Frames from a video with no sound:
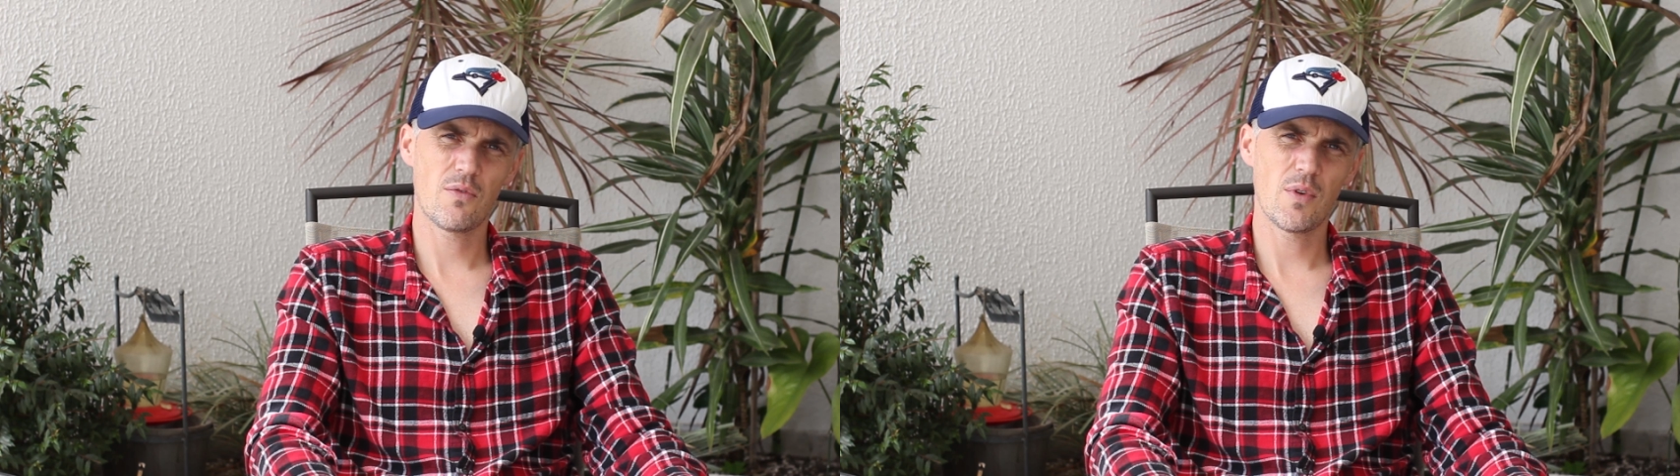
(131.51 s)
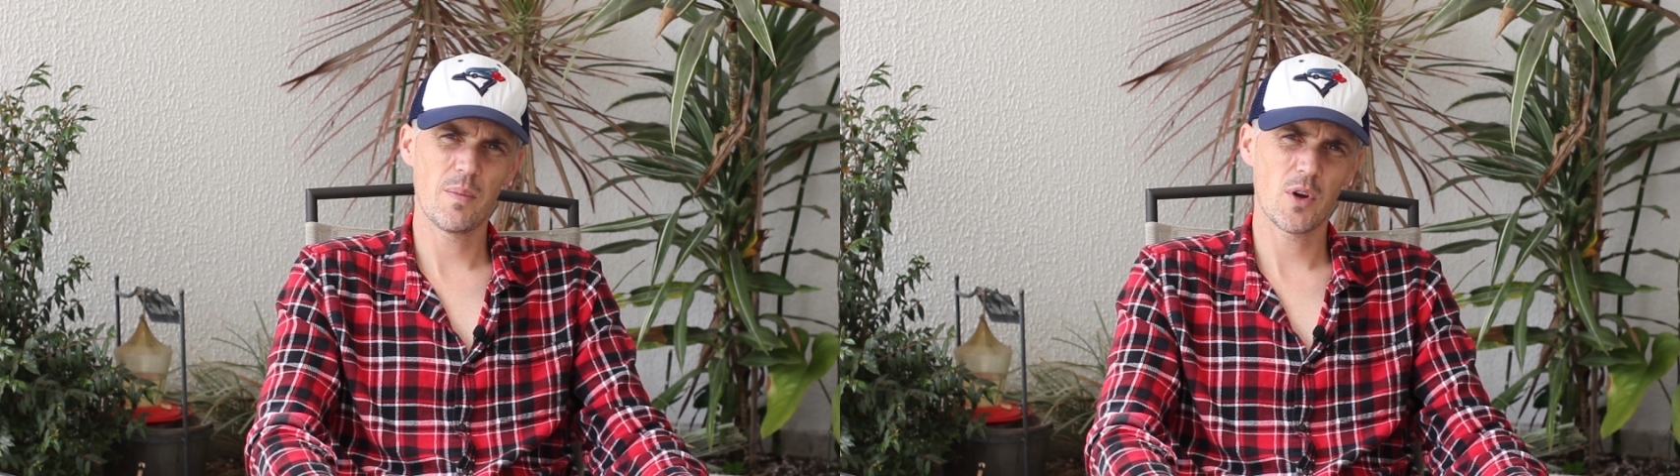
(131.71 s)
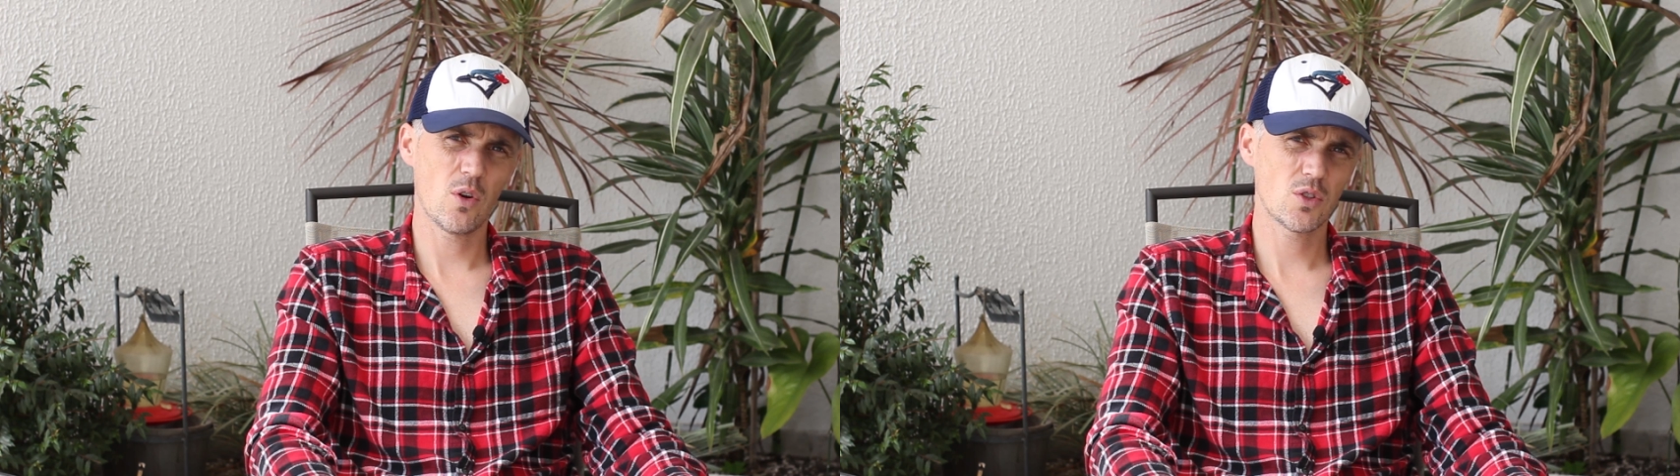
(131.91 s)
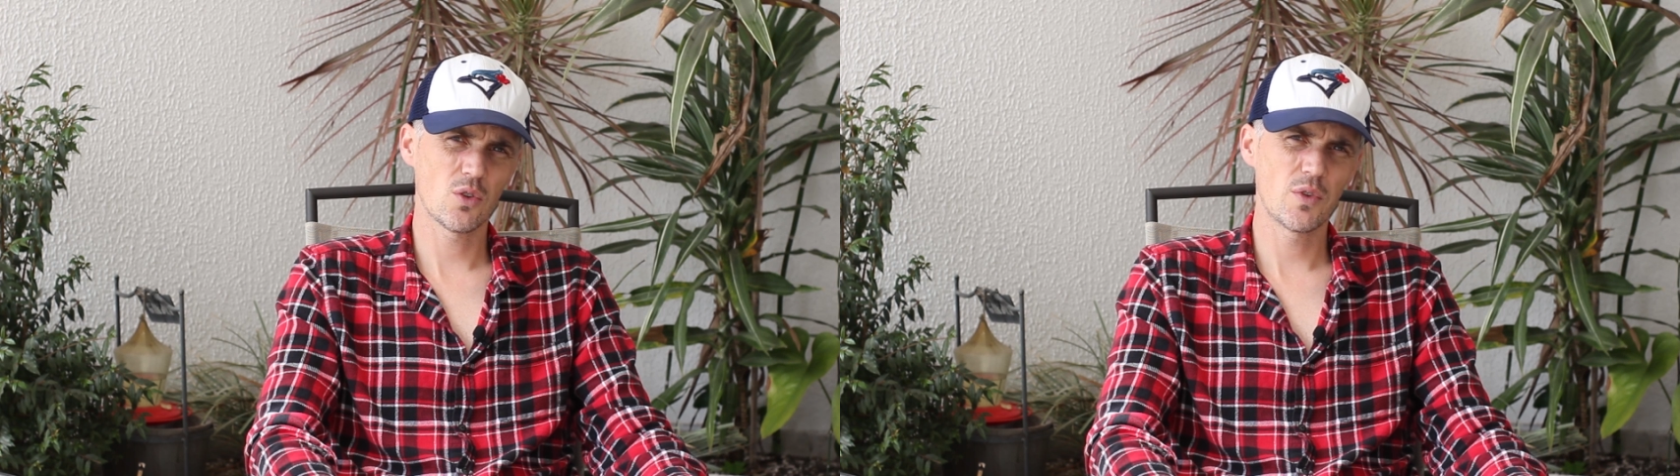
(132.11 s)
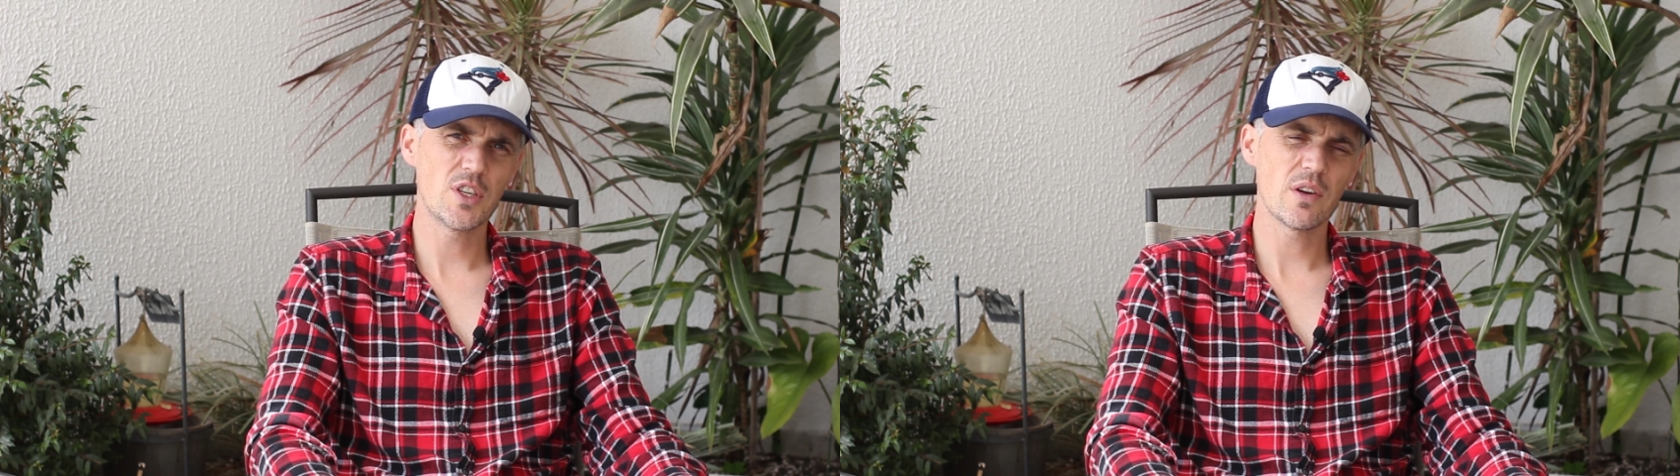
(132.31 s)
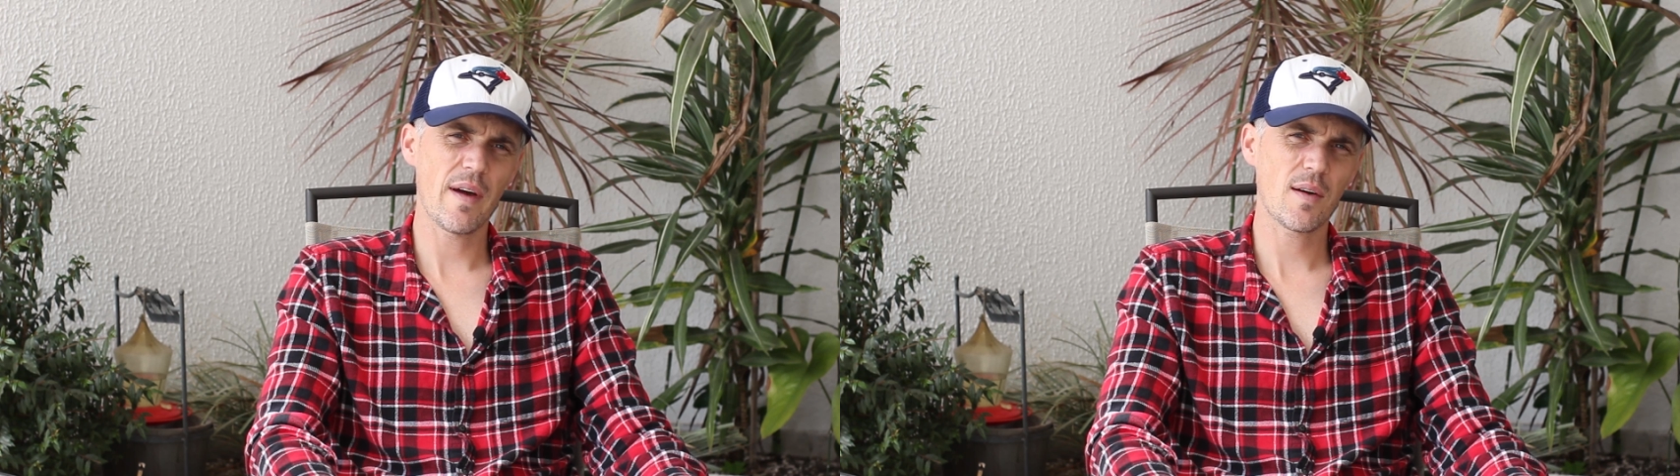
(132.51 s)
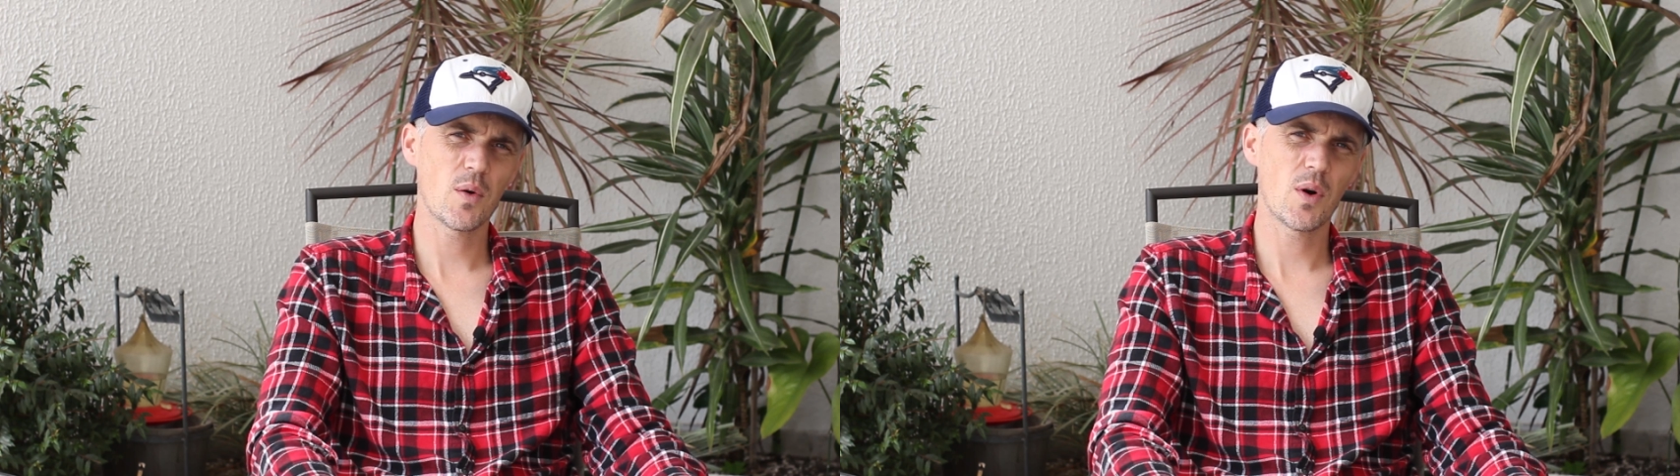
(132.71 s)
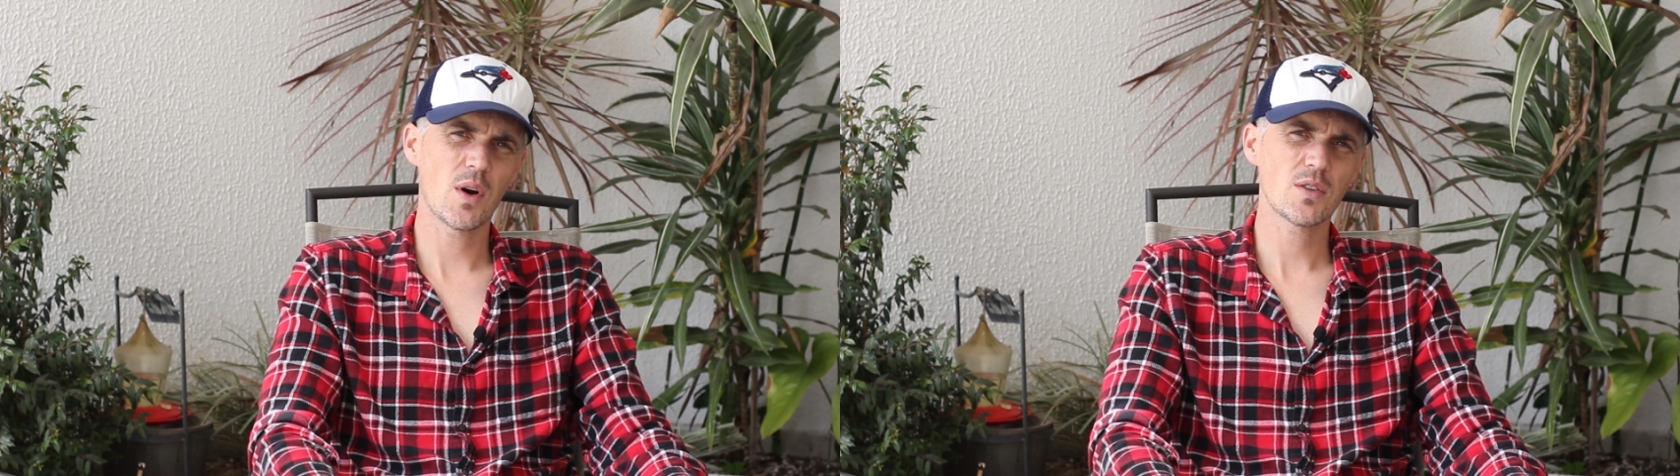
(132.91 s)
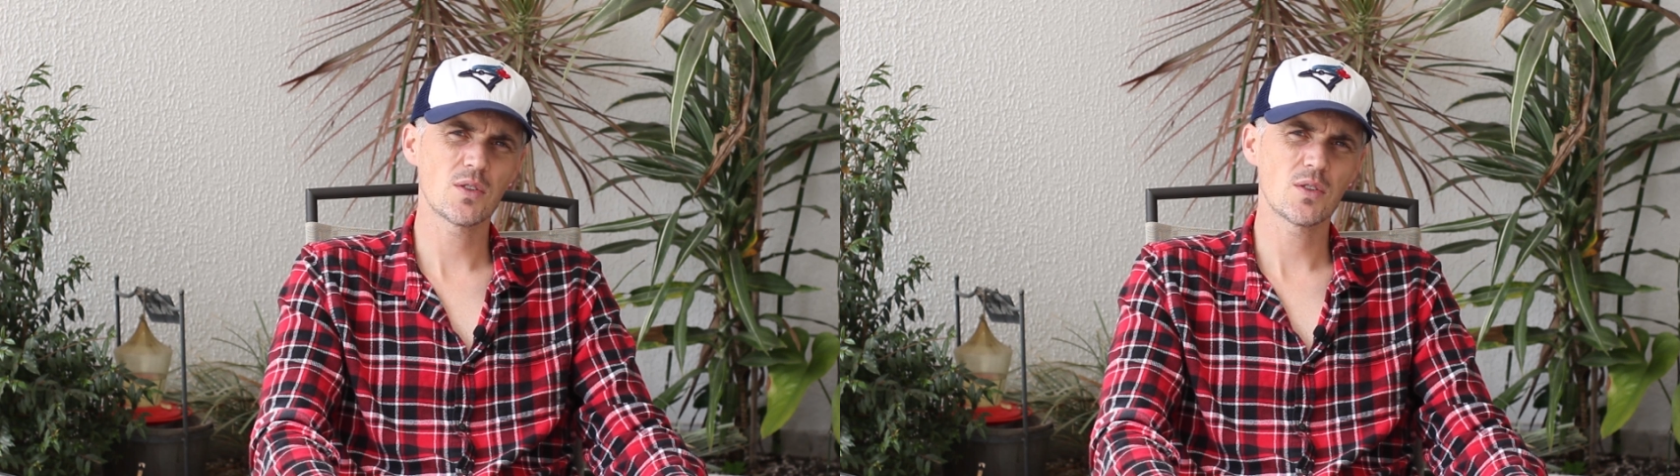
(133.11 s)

from the coastal region of Ecuador,